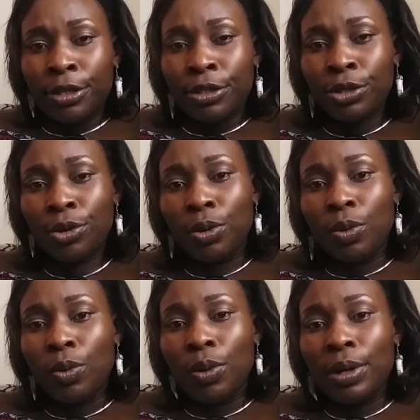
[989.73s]

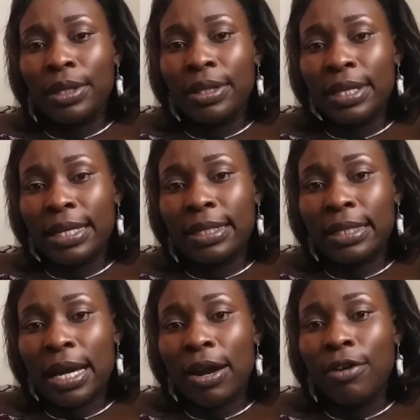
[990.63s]
So this
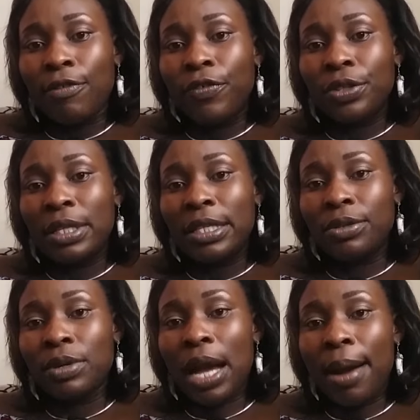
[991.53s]
now, for this
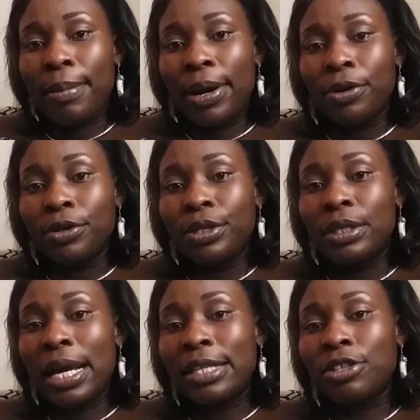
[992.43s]
to come
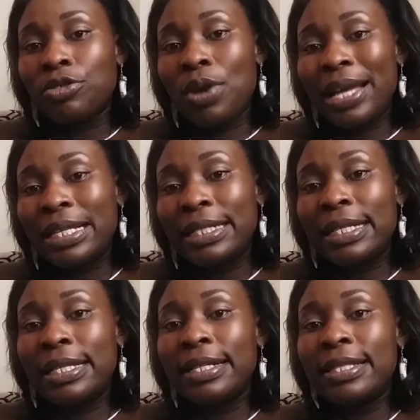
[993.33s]
out, as you are
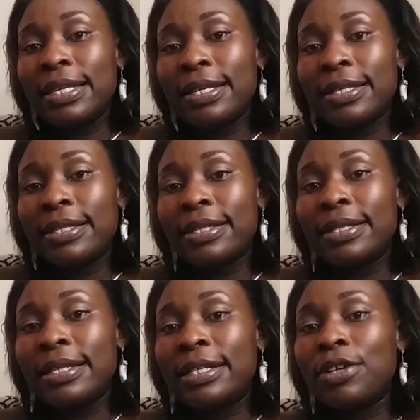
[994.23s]
instilling
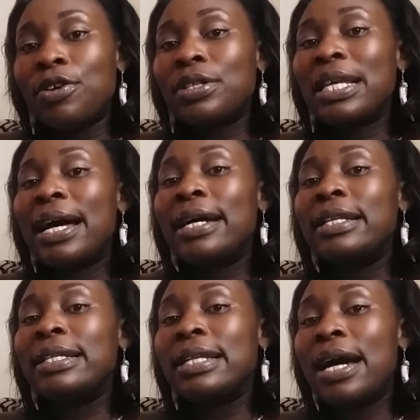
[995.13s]
this, it goes
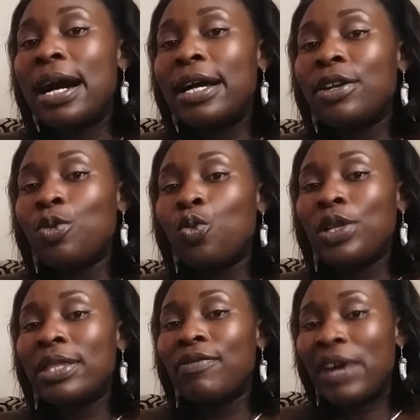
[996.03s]
hand in hand
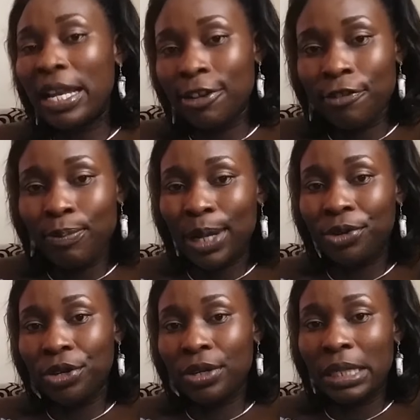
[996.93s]
with the value of
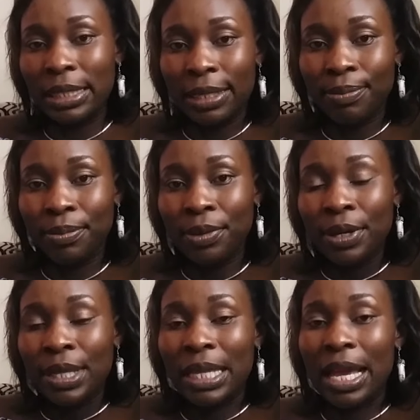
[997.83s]
patriotism.
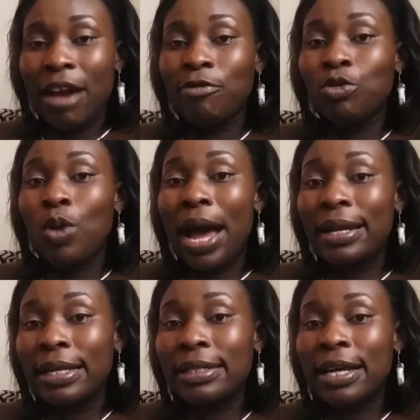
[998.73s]
They have to
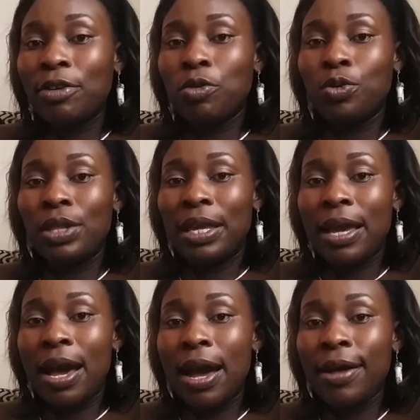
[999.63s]
understand who they
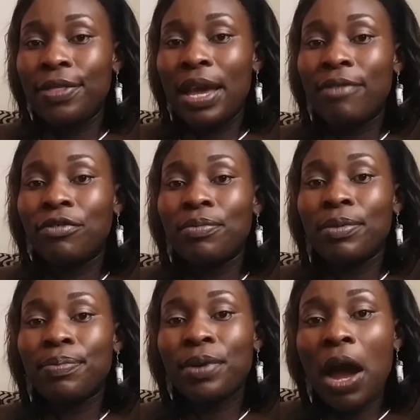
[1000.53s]
are. They have to
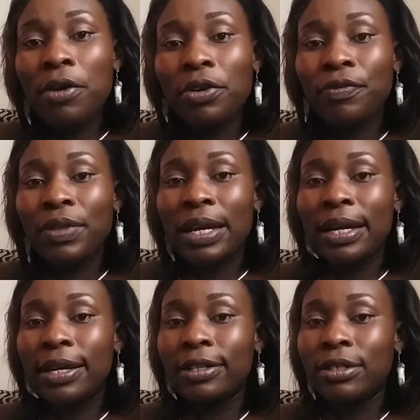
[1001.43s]
be proud of their
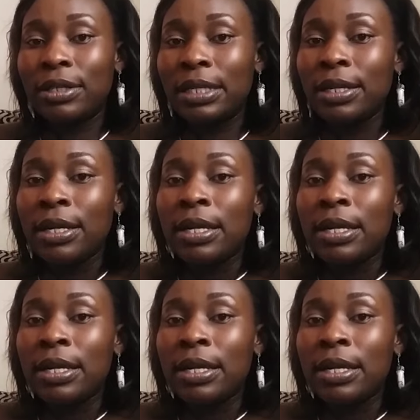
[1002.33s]
country.